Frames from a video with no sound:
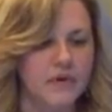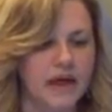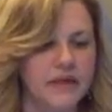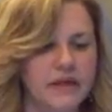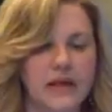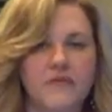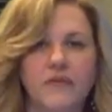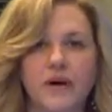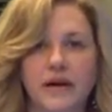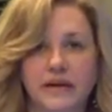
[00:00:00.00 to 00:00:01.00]
And the need for
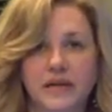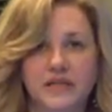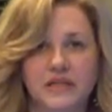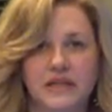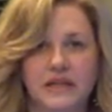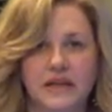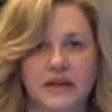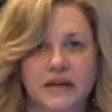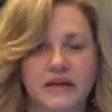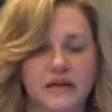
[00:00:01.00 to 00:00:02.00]
recognition that the
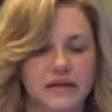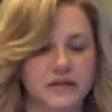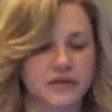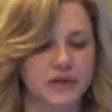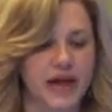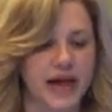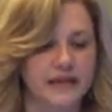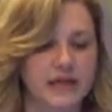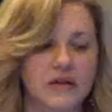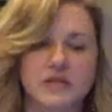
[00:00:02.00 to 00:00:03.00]
industry
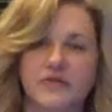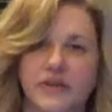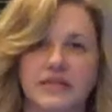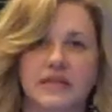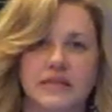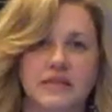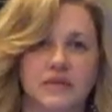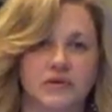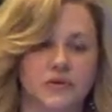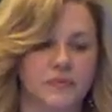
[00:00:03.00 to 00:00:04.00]
has also fits in this
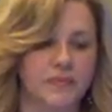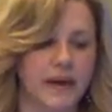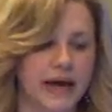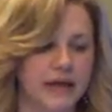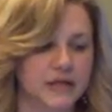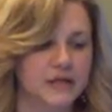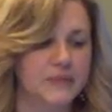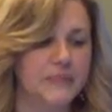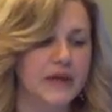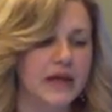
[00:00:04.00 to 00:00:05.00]
social package.
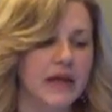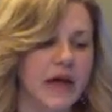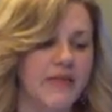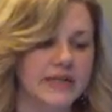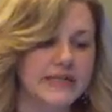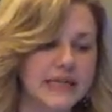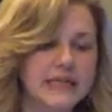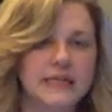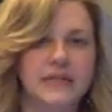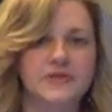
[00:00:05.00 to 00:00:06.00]
And the T
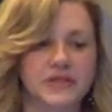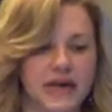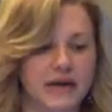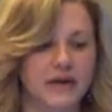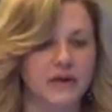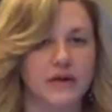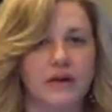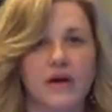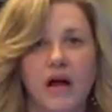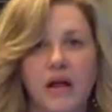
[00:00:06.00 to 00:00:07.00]
stands for technical,
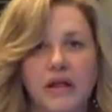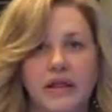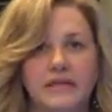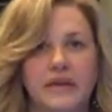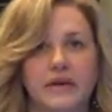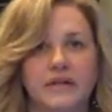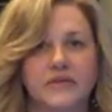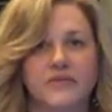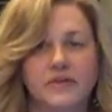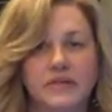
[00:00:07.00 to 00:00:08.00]
and all of these
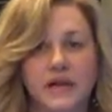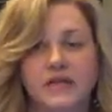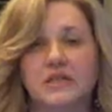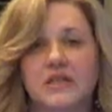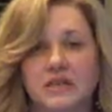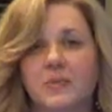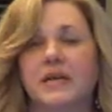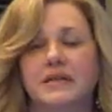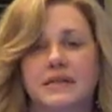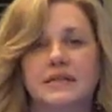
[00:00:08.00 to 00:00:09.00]
areas touch this
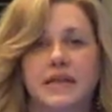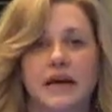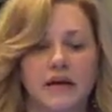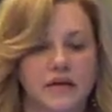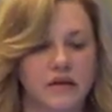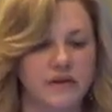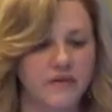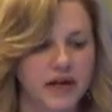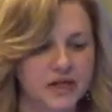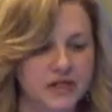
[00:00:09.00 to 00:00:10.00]
because it's a technical
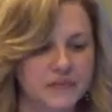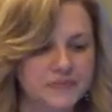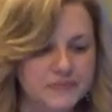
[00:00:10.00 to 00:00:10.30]
innovation.